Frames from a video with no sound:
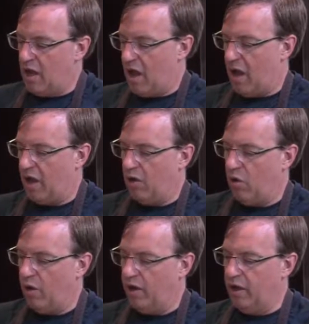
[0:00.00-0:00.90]

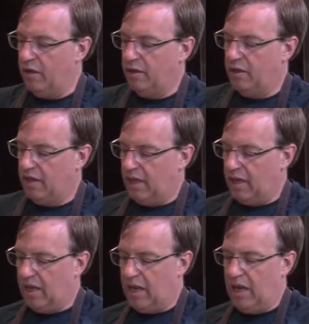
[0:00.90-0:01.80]
Oil
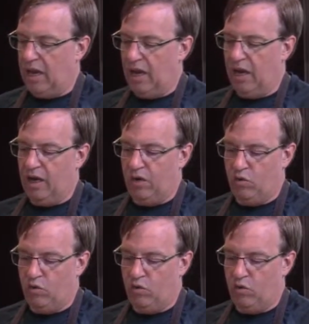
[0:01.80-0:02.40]
and